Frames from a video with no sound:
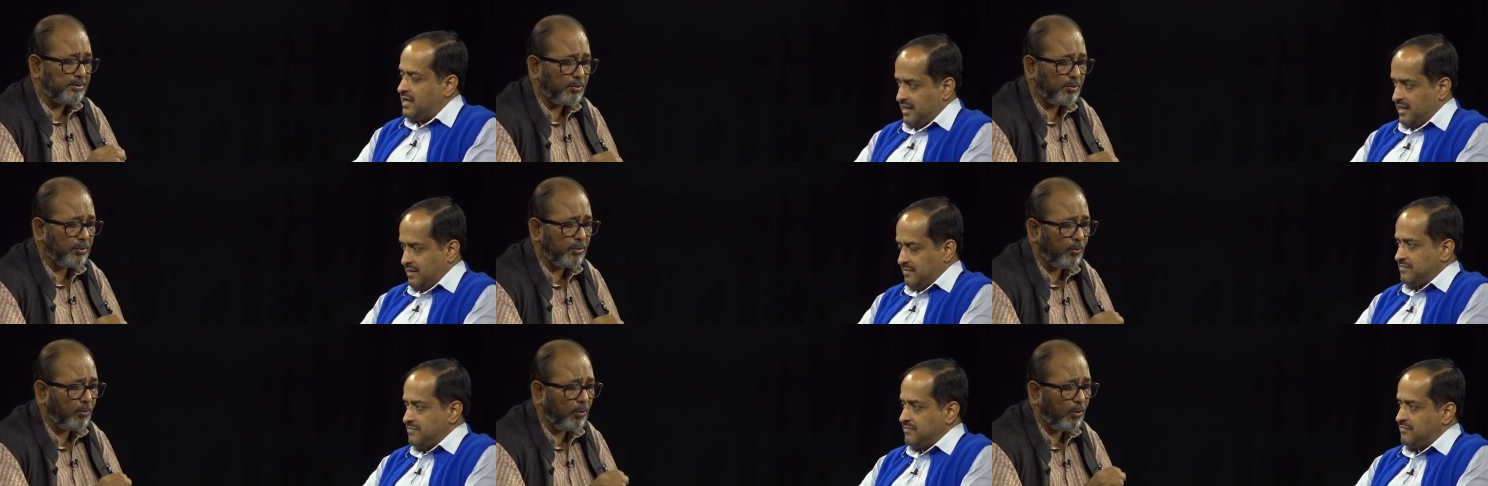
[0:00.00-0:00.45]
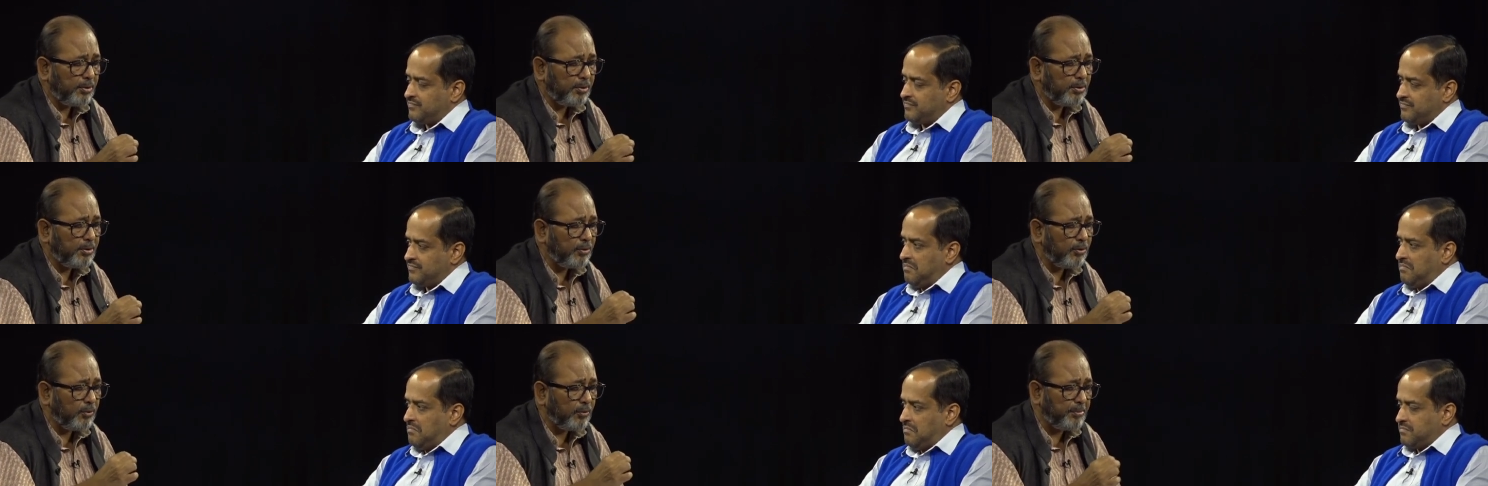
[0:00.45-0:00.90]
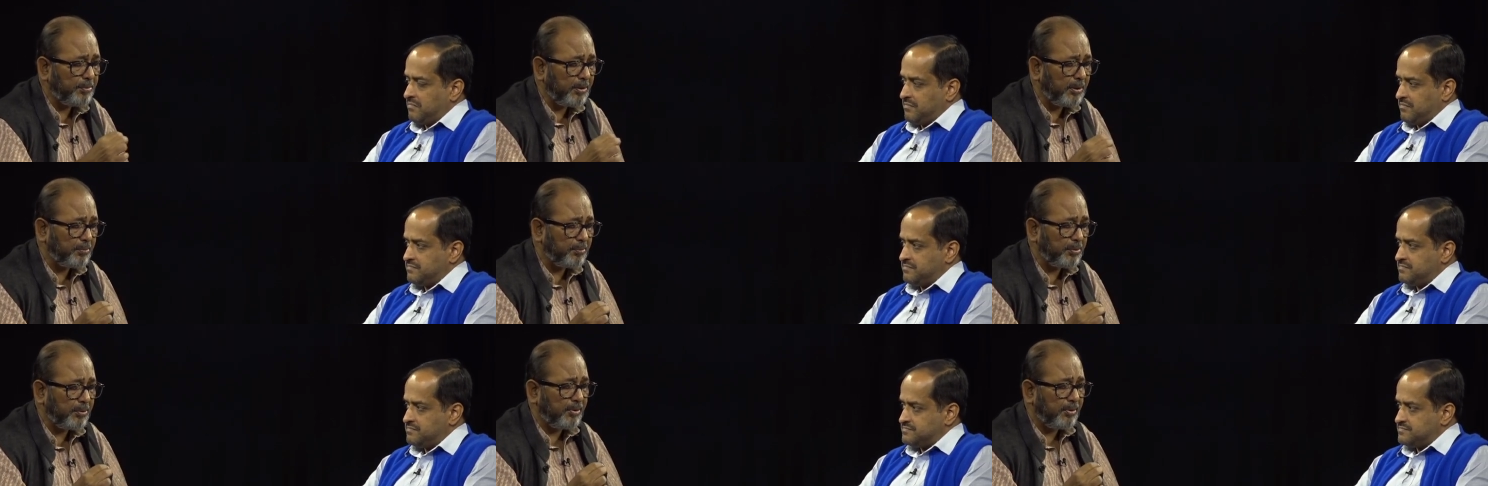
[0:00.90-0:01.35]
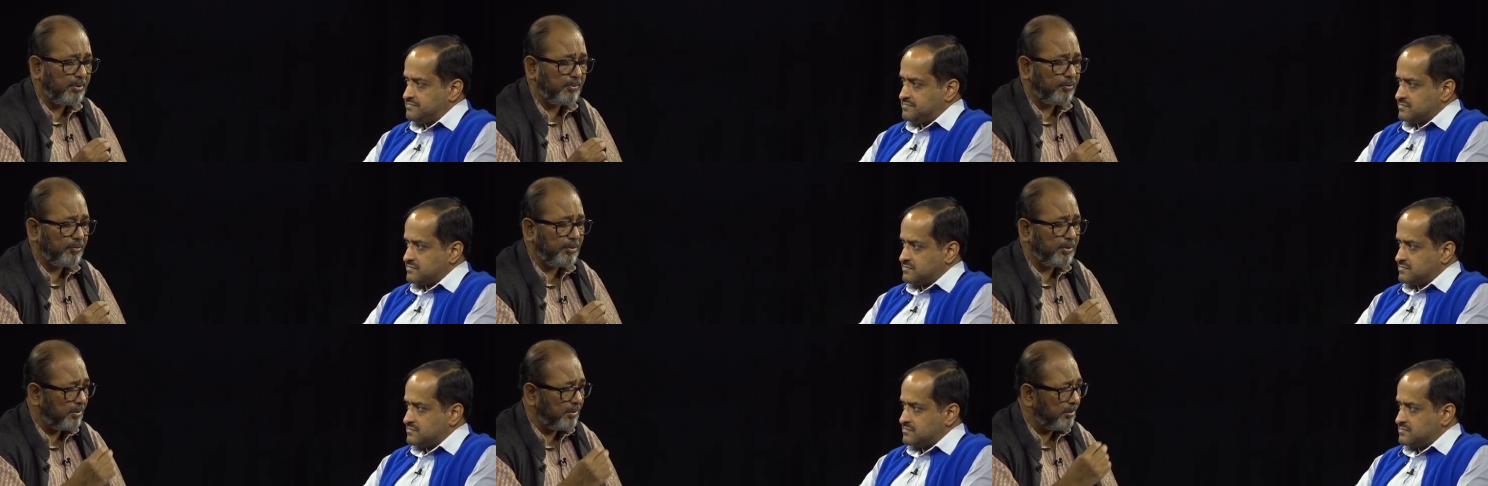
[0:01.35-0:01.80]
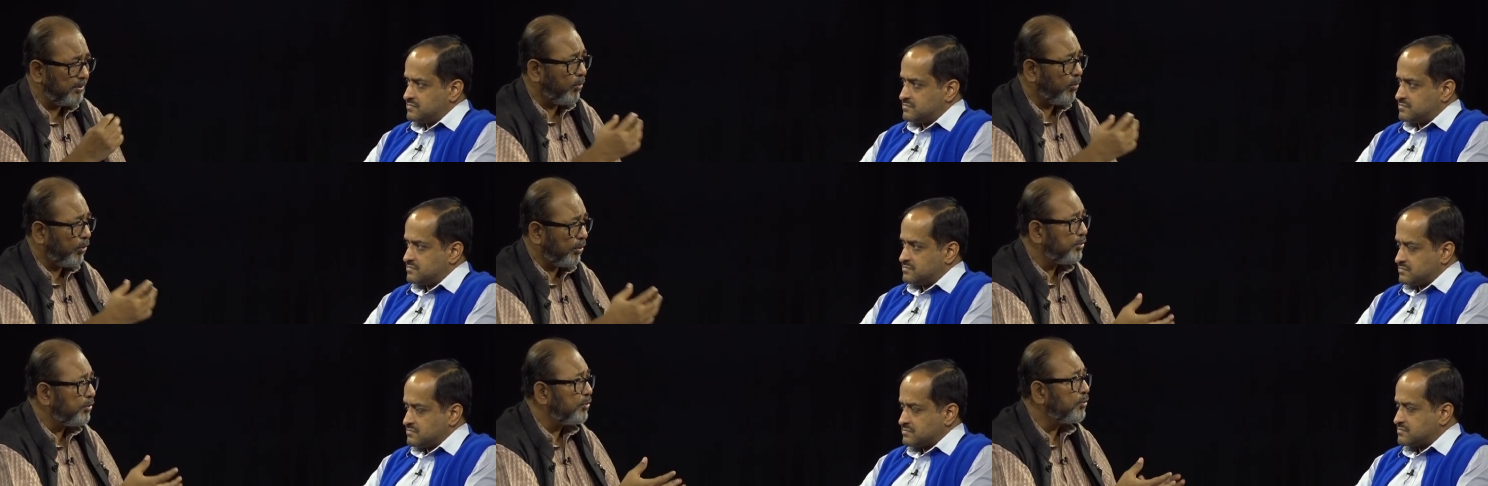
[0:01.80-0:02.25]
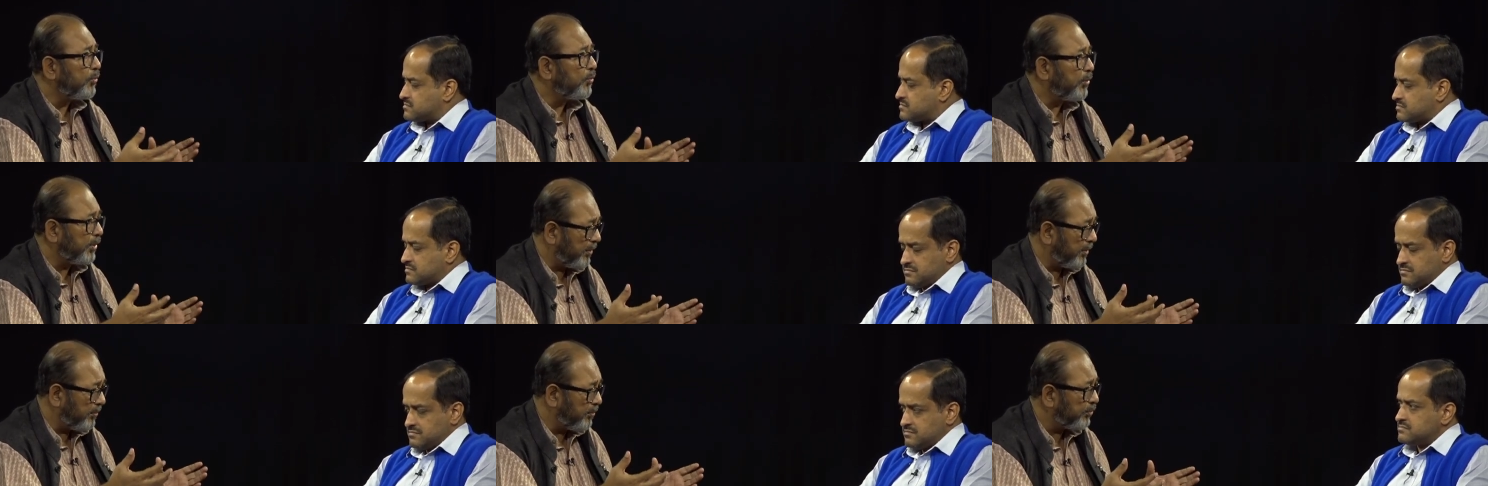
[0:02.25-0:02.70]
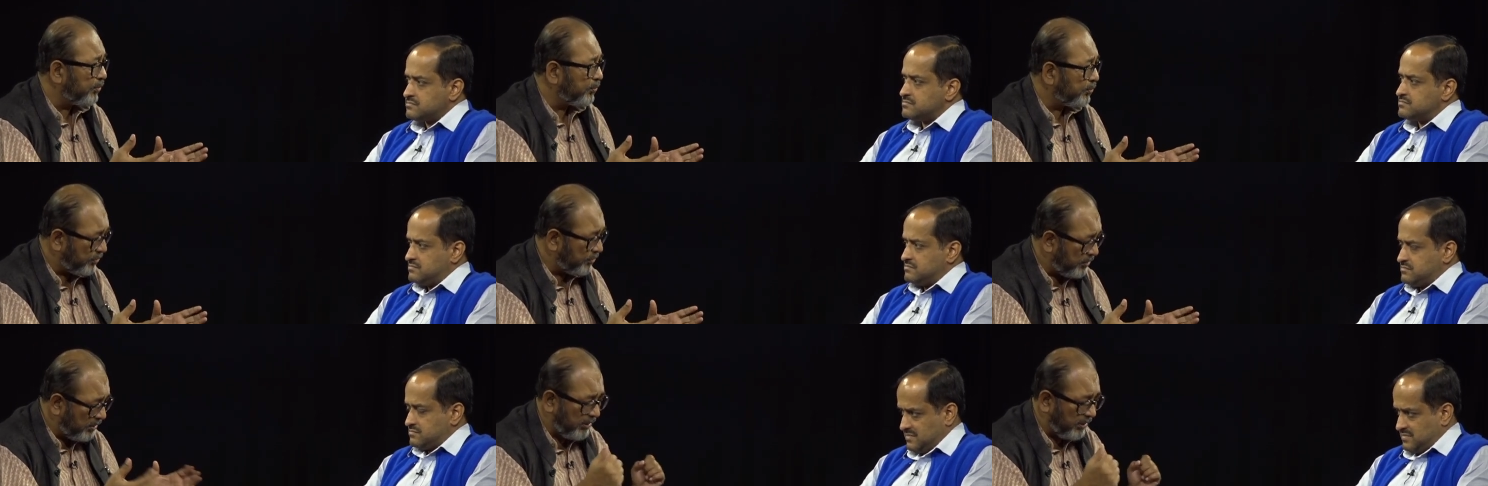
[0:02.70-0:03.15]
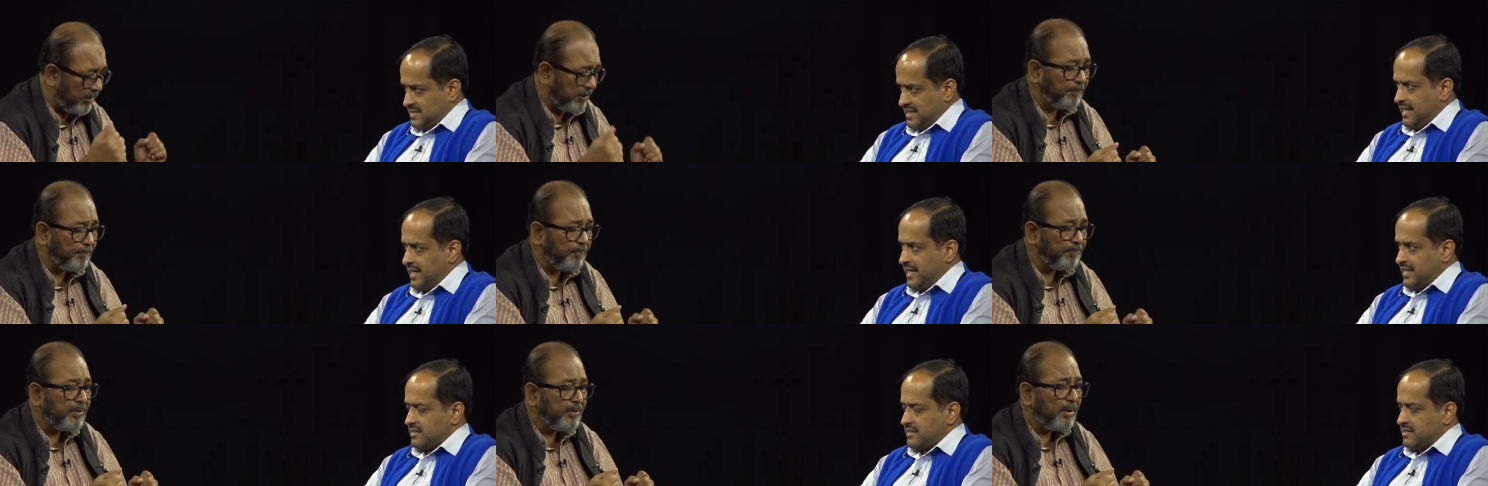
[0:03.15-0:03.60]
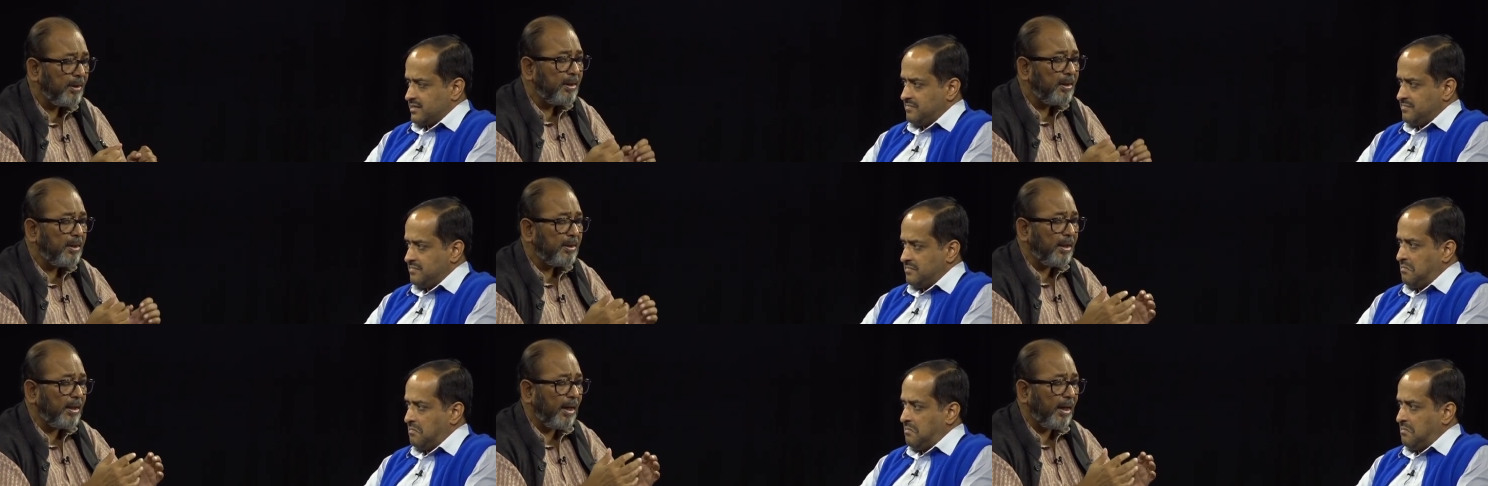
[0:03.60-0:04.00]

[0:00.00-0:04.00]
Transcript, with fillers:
Speaker 1: huh. you know what your paper revealed, what you were able to see. Yes.